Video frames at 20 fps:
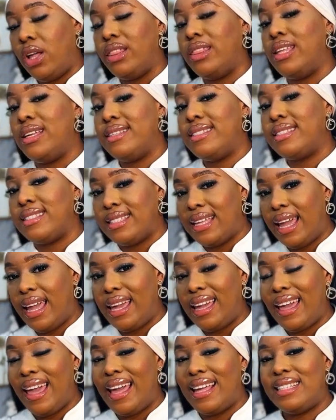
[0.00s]
this
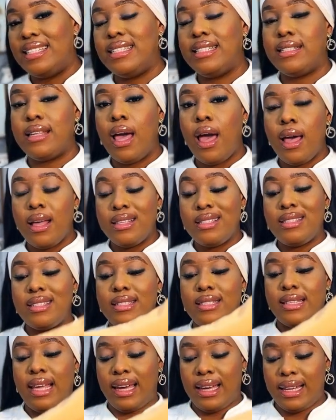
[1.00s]
thing is
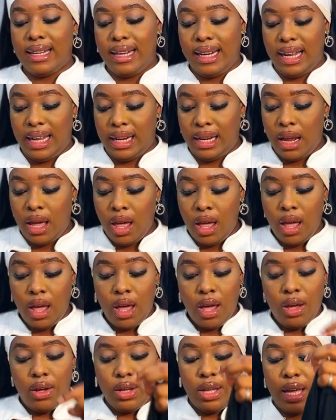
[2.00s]
sickening,
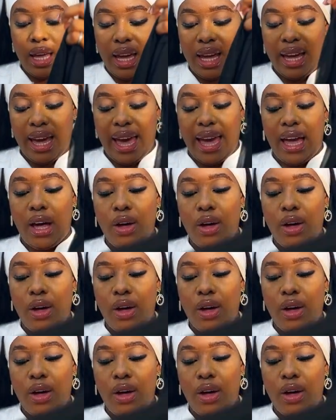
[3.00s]
okay? I